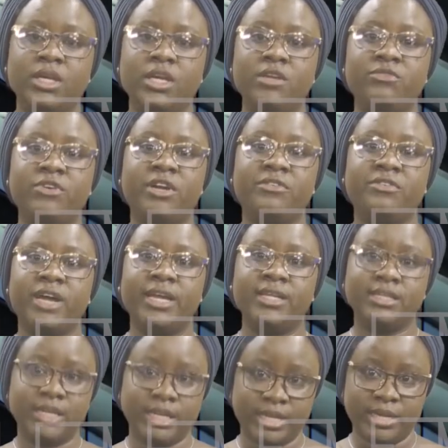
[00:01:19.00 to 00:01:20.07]
In
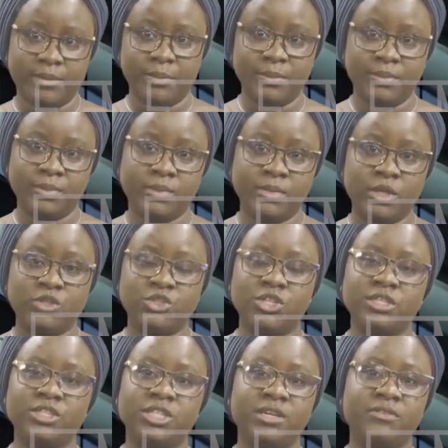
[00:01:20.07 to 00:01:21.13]
verifying the claim,
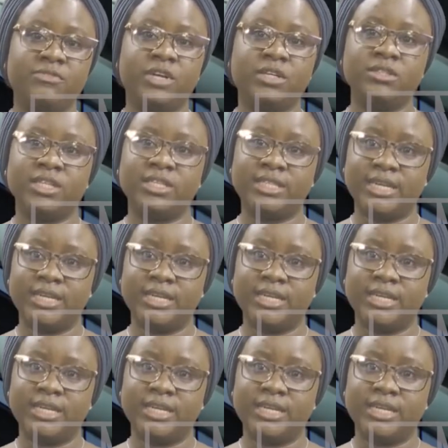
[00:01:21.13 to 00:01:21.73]
Trust Check found out